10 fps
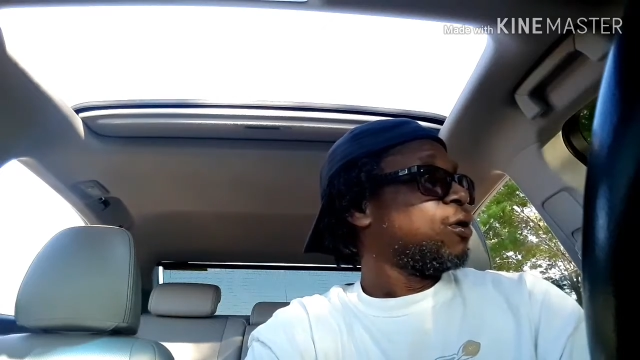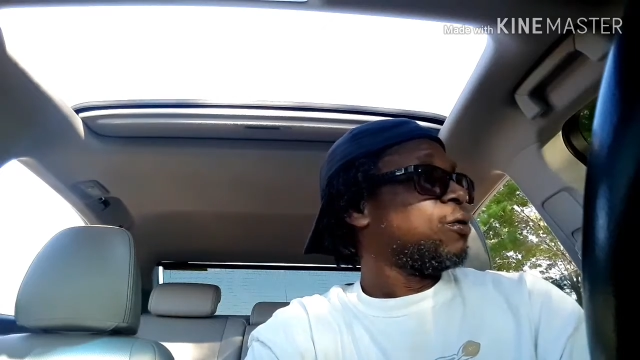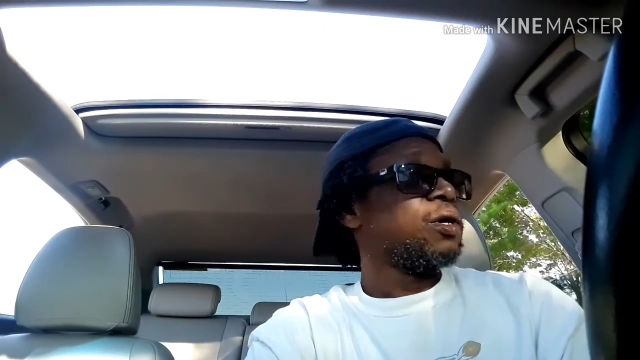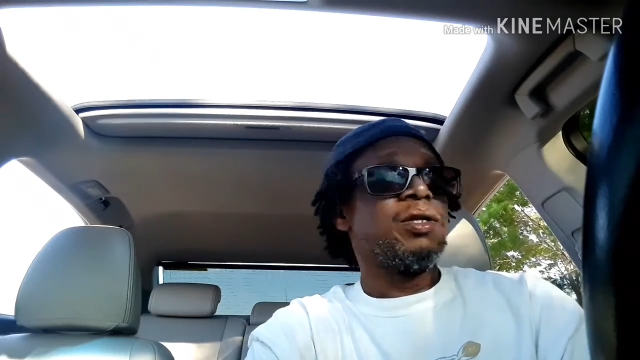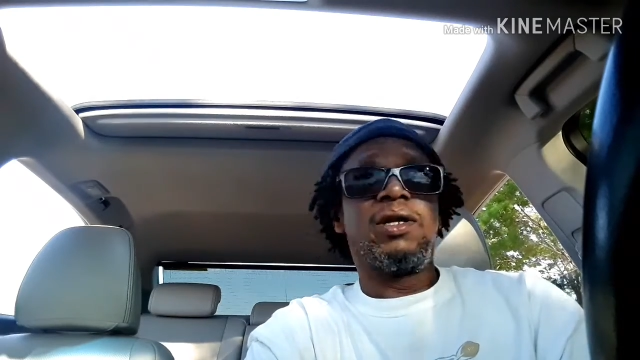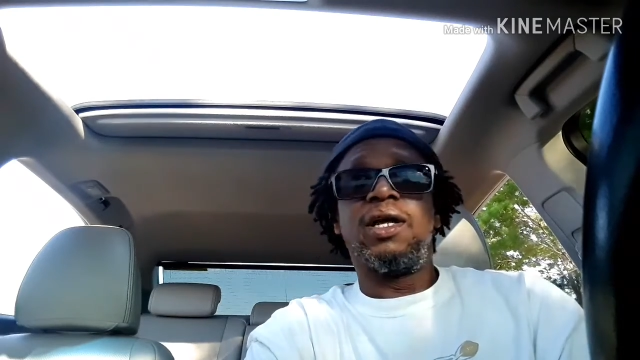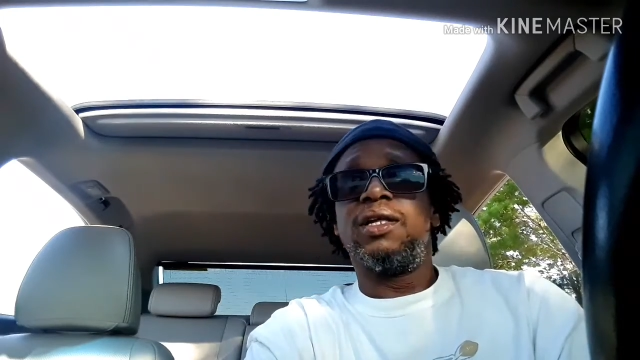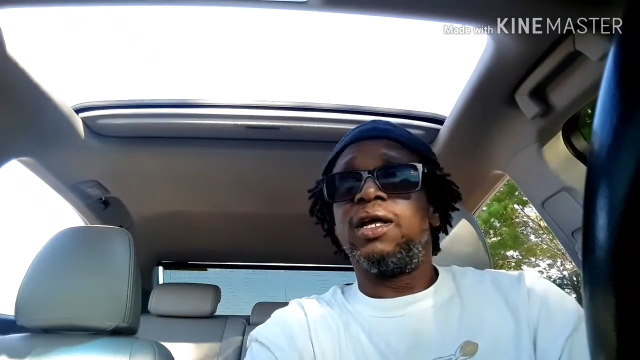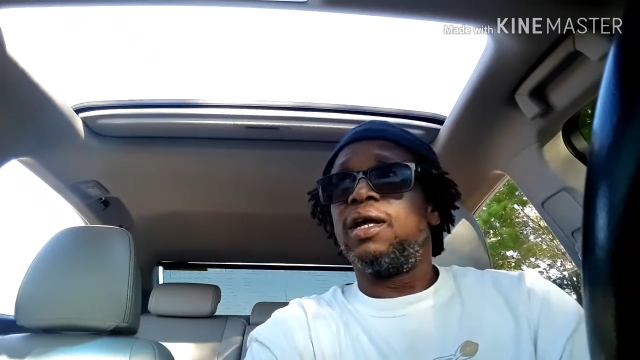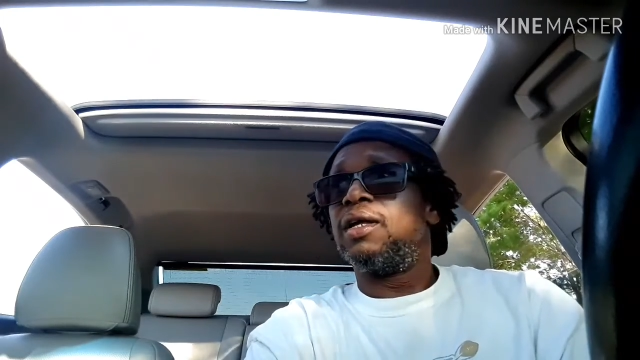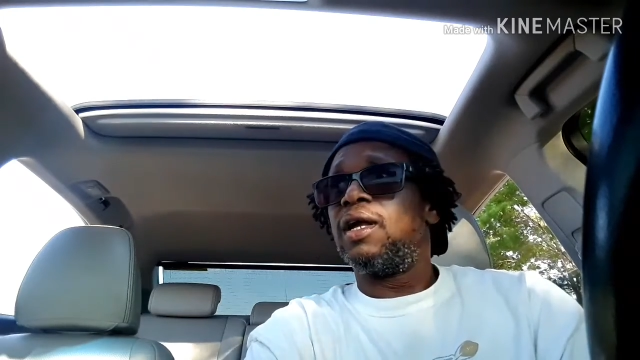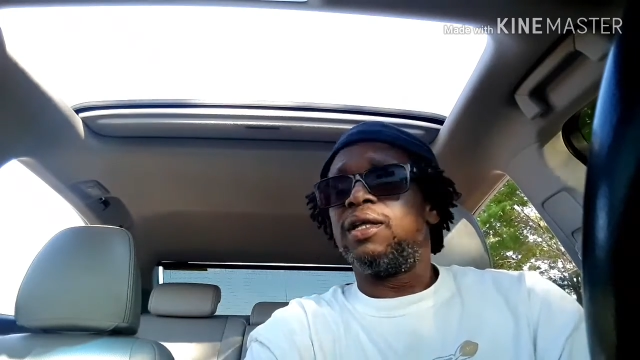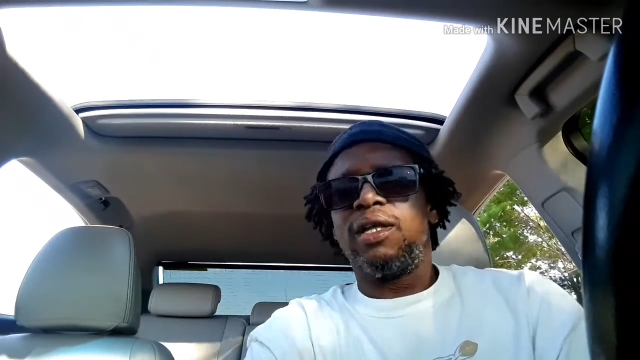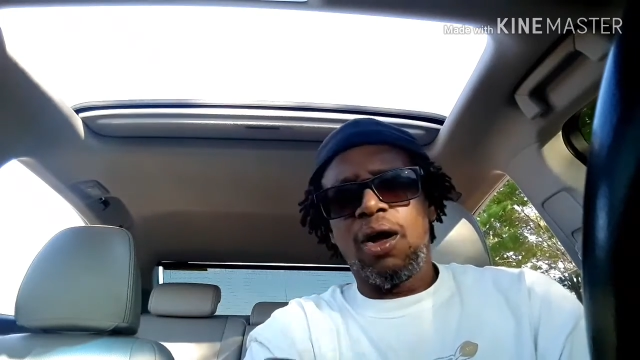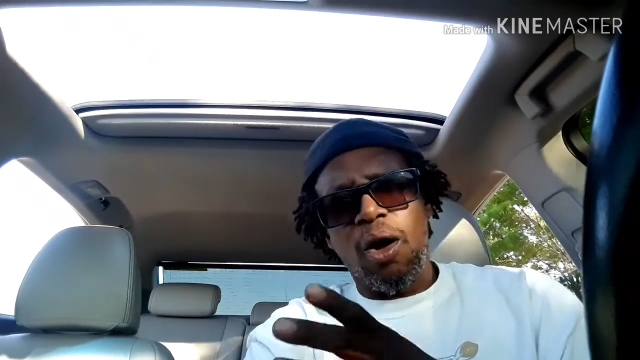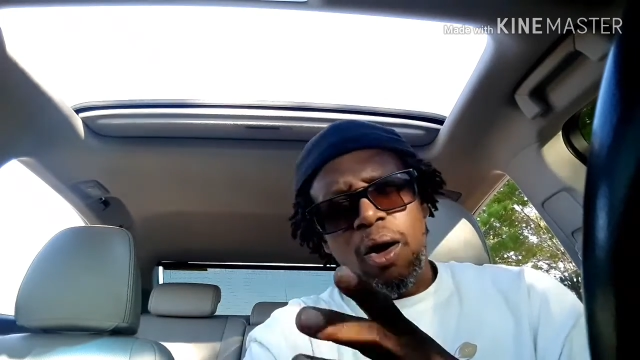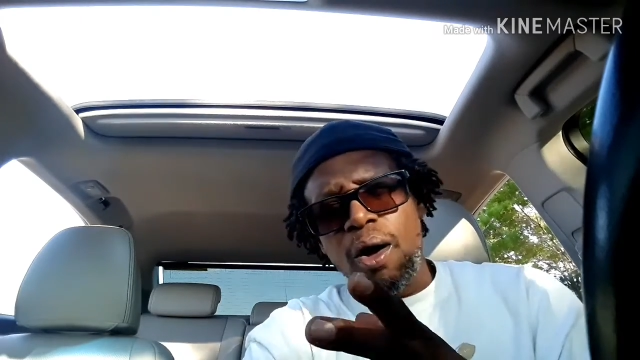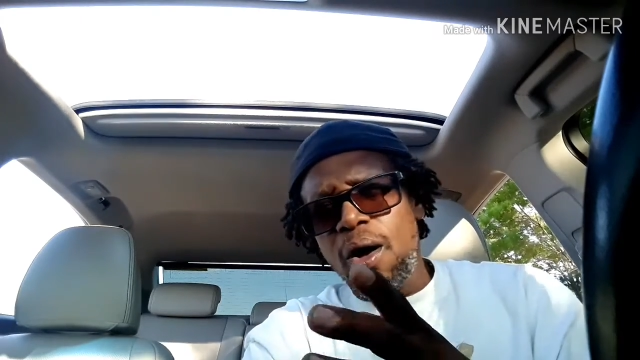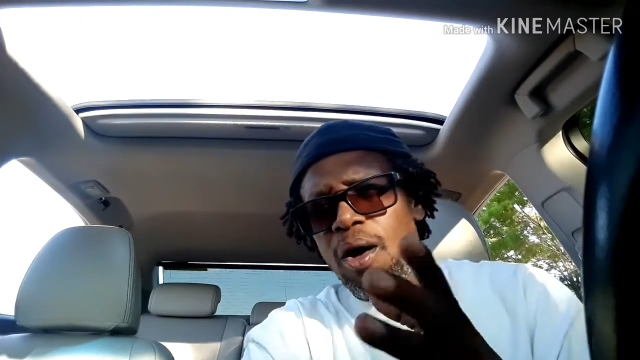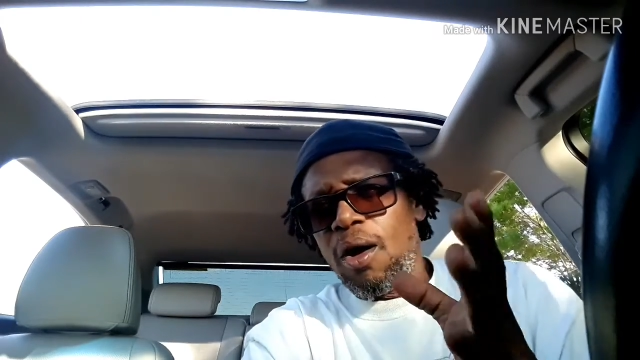know, and
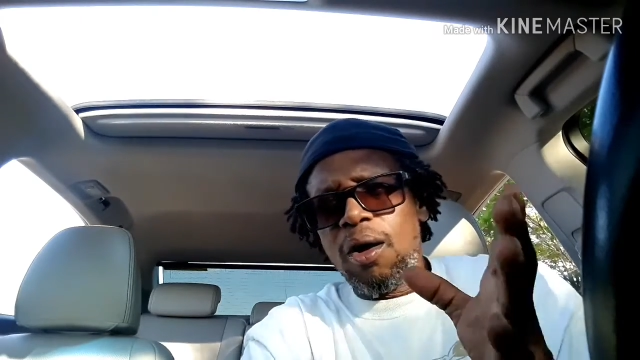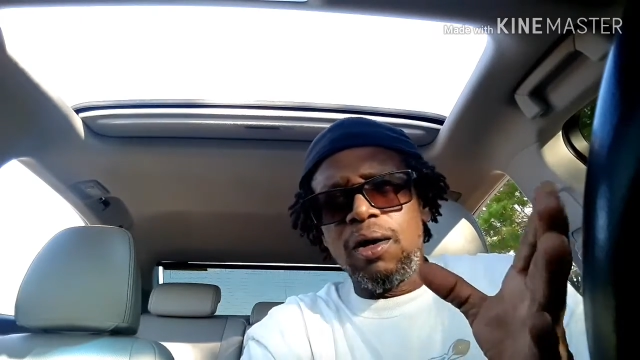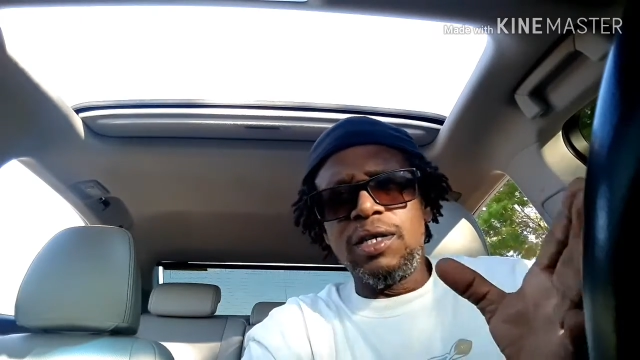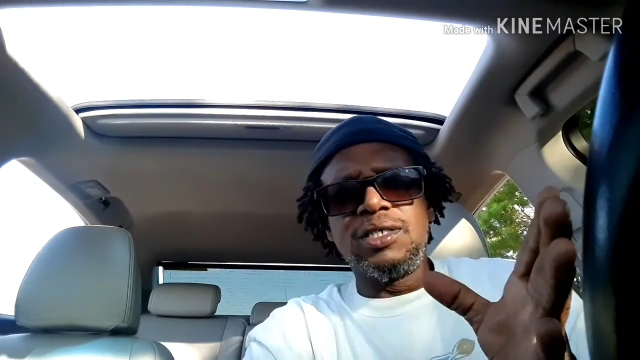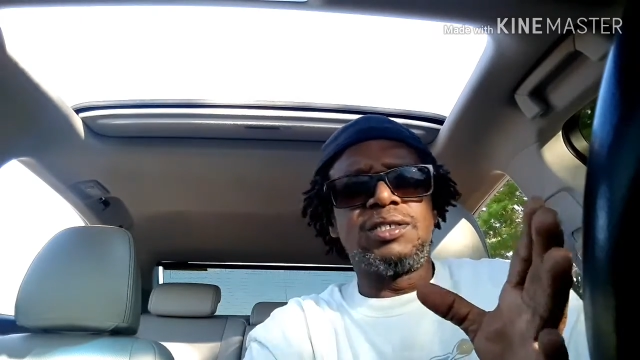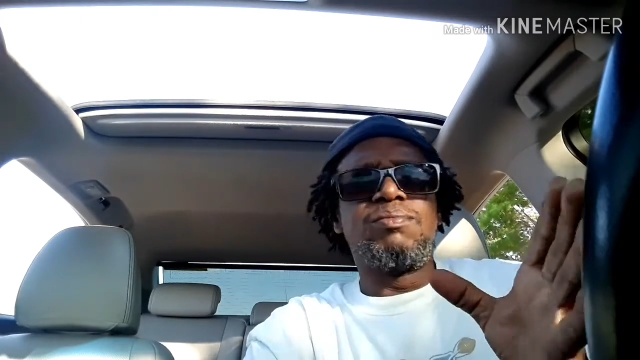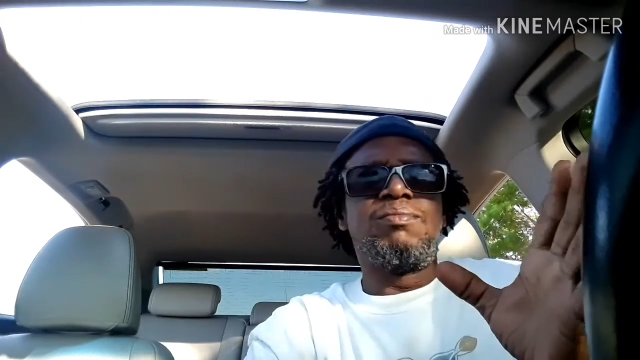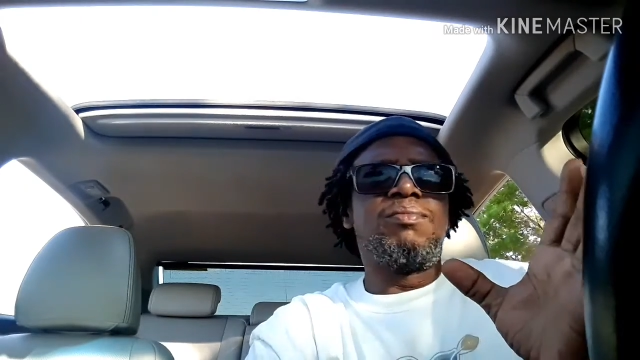all these